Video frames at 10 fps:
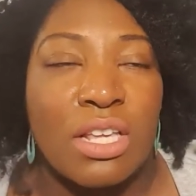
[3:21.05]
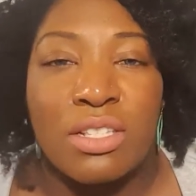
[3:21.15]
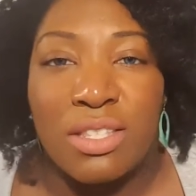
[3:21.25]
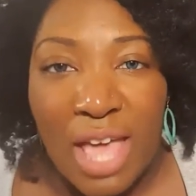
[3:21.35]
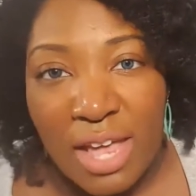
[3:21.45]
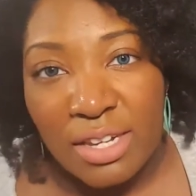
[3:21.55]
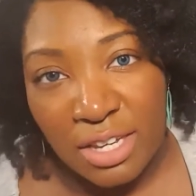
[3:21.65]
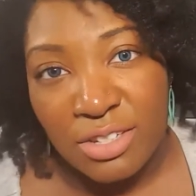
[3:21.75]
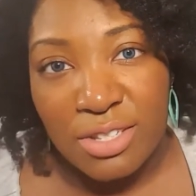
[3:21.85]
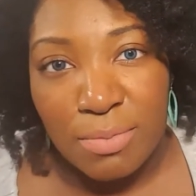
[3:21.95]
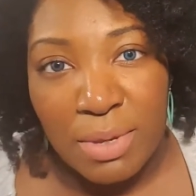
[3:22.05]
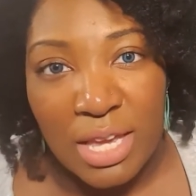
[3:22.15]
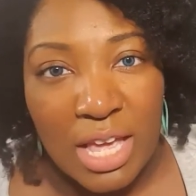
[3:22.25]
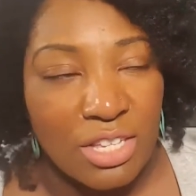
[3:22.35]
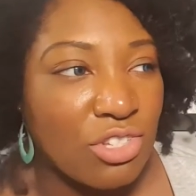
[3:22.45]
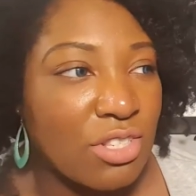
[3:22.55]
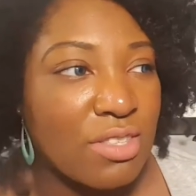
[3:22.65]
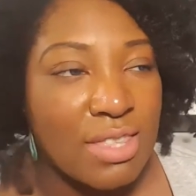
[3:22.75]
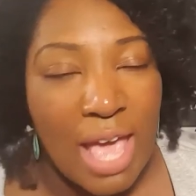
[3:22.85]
is that dear to me and just